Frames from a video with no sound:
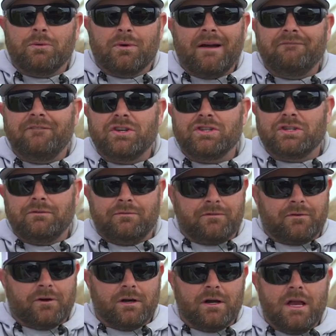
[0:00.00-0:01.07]
where I'm fishing
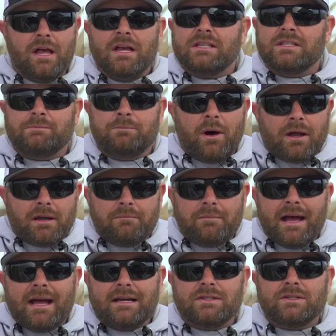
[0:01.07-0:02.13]
for spotted
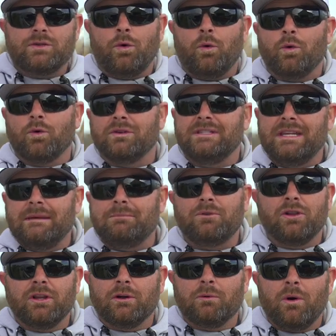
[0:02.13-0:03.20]
bass or deep
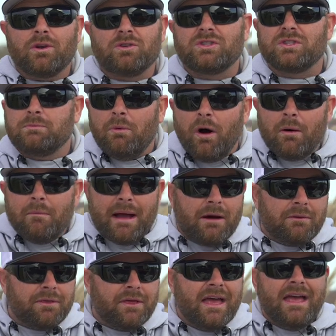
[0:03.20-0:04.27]
clearwater smallmouth,